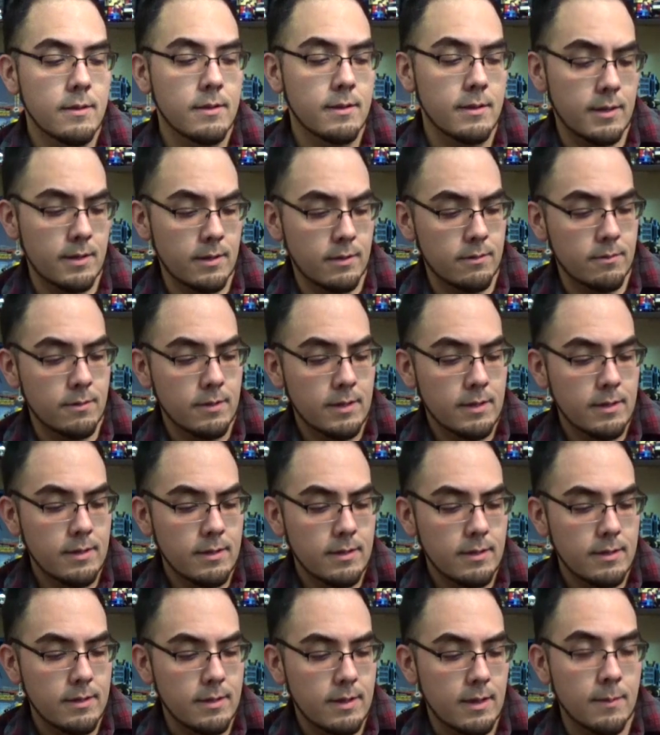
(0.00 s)
Now,
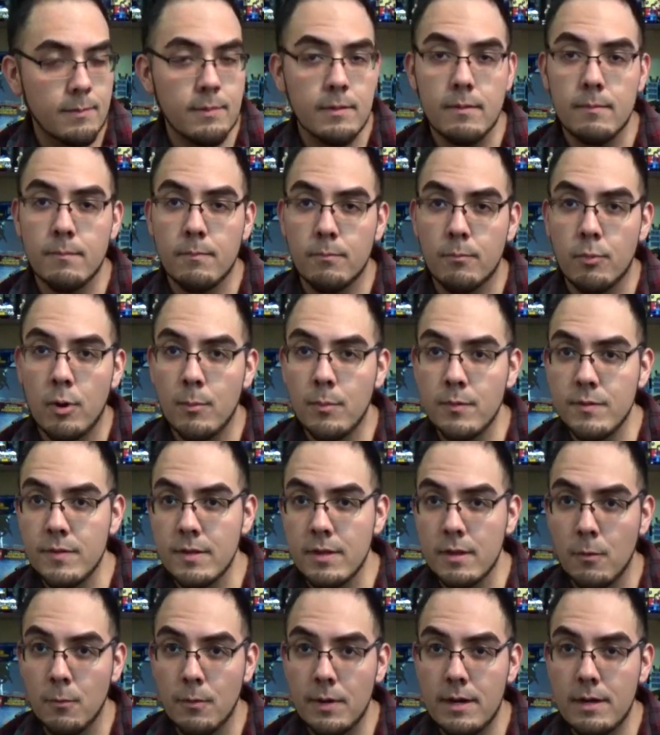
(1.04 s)
I've been
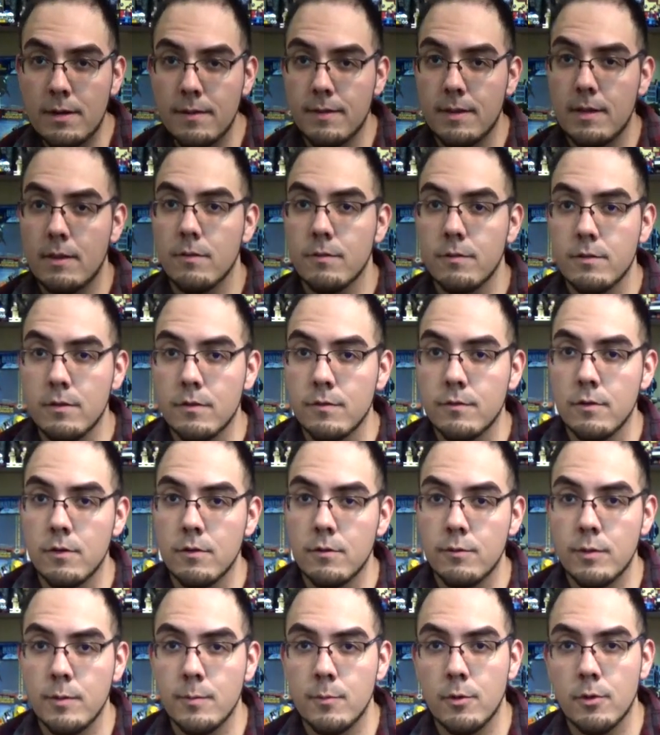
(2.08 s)
promising a while that I was going to
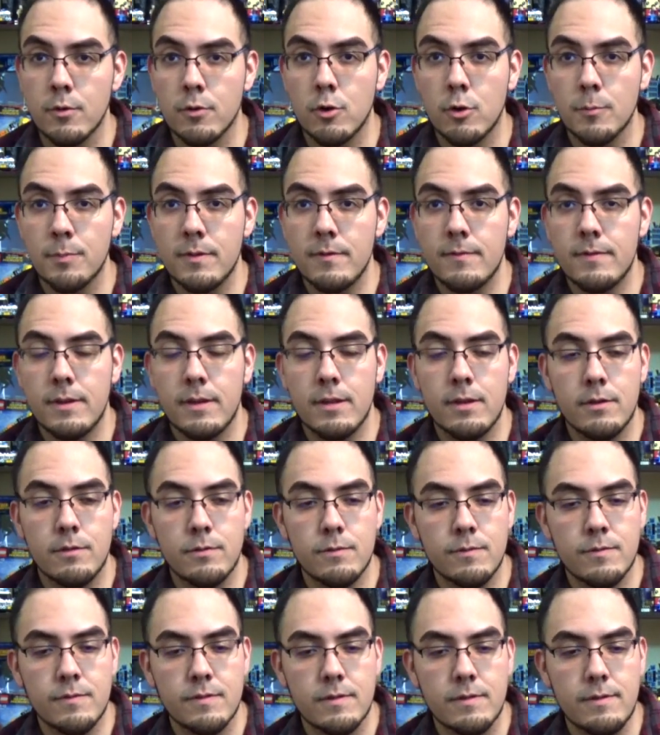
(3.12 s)
start doing more Golpe
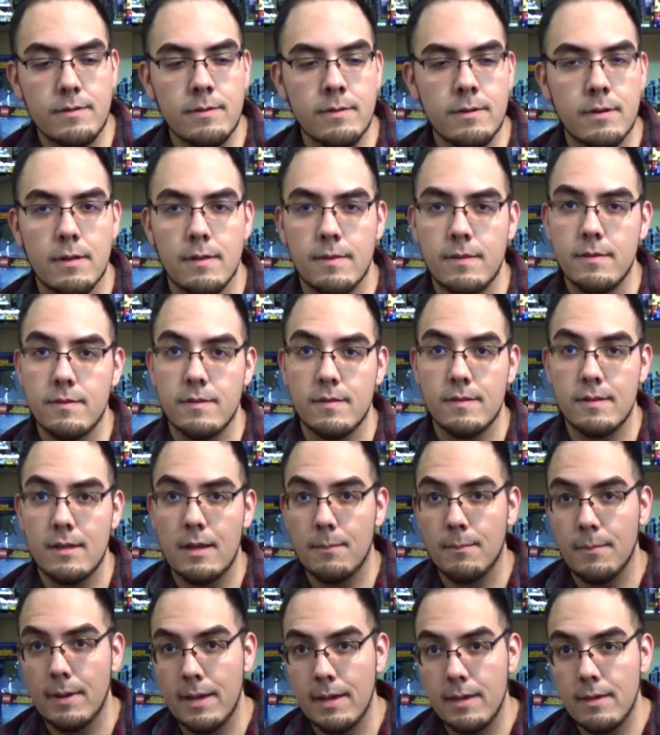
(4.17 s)
videos. This is
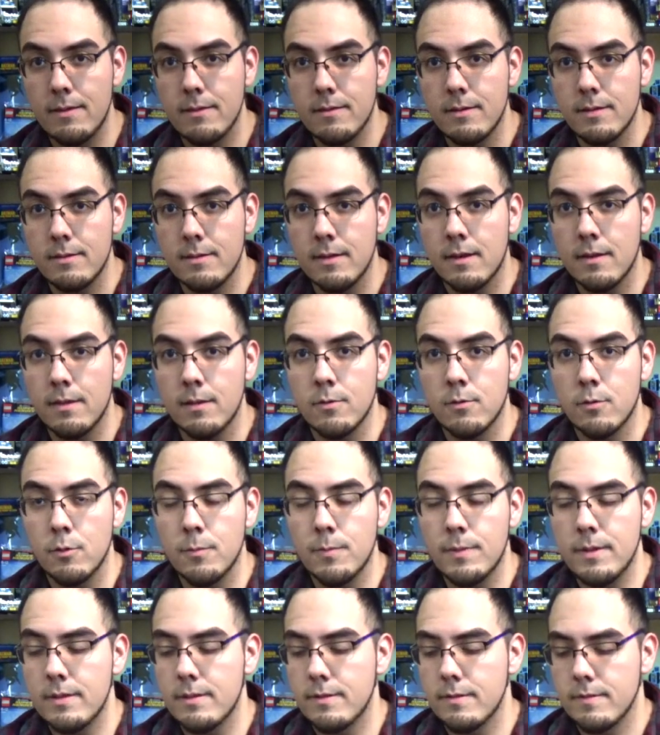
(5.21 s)
not my Guitarra de
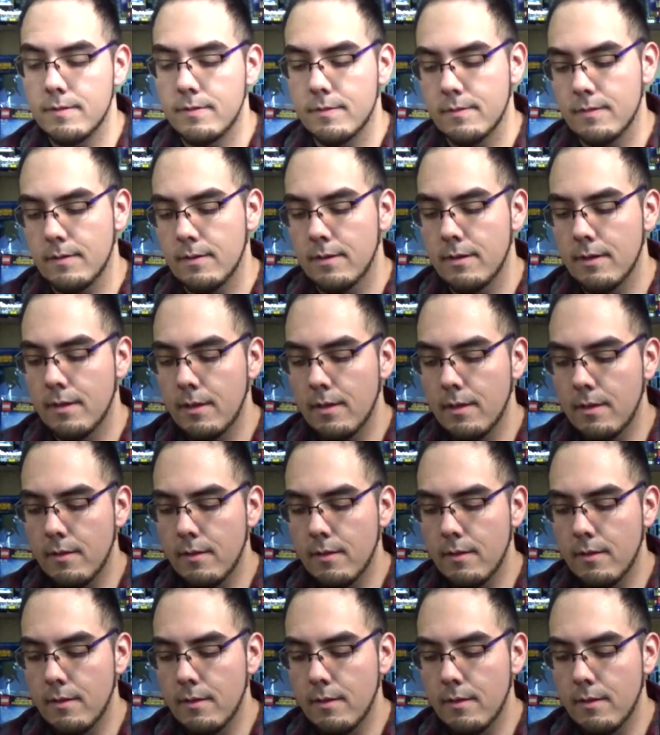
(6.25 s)
Golpe. This is a